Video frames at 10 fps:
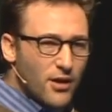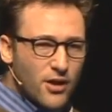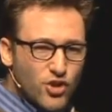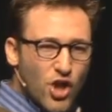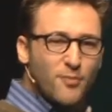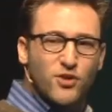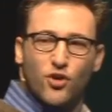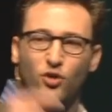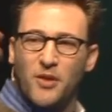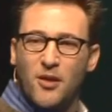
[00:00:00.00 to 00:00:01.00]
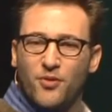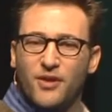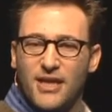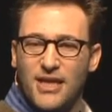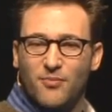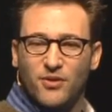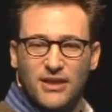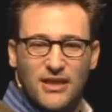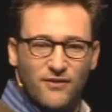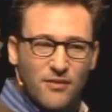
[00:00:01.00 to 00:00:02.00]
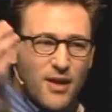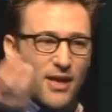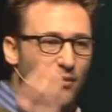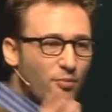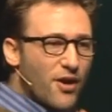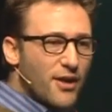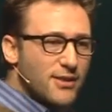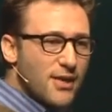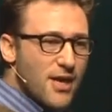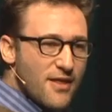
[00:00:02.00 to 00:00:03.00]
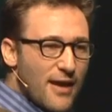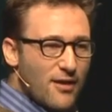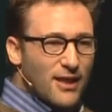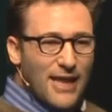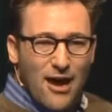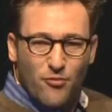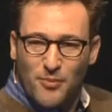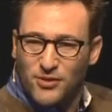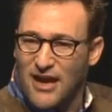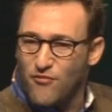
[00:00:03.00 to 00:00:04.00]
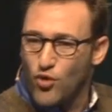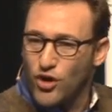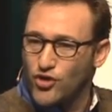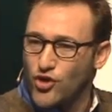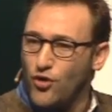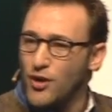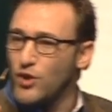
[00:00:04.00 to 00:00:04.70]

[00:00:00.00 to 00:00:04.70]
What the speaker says: Jobs told people that he believed in making products that allowed people to have more control, that we